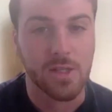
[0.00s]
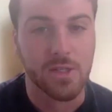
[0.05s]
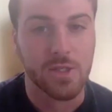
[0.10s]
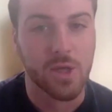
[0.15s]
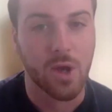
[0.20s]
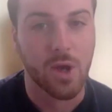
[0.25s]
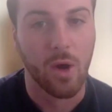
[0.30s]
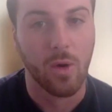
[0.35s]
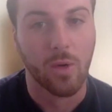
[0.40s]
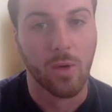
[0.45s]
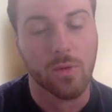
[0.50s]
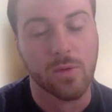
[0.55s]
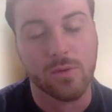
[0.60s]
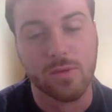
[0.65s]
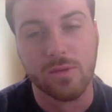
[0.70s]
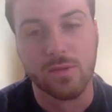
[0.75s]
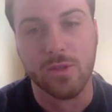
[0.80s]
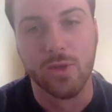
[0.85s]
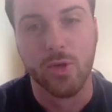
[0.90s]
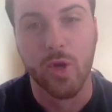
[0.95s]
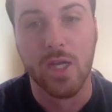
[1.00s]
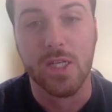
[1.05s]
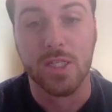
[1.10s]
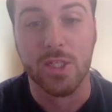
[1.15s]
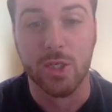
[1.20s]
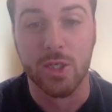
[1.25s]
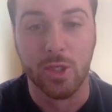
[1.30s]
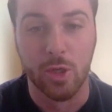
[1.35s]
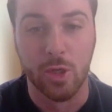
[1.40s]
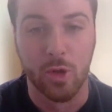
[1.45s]
so Kris,
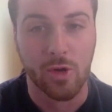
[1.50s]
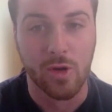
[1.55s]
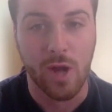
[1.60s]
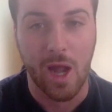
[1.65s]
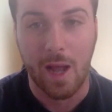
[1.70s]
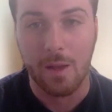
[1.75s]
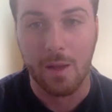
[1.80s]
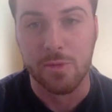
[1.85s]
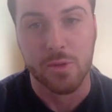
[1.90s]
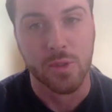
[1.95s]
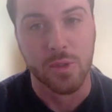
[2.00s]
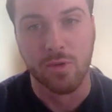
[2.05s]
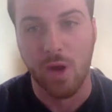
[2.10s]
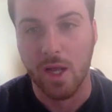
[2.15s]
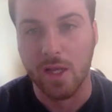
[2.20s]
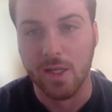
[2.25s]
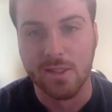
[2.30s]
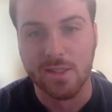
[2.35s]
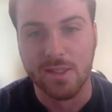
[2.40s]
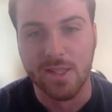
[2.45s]
you're absolutely right.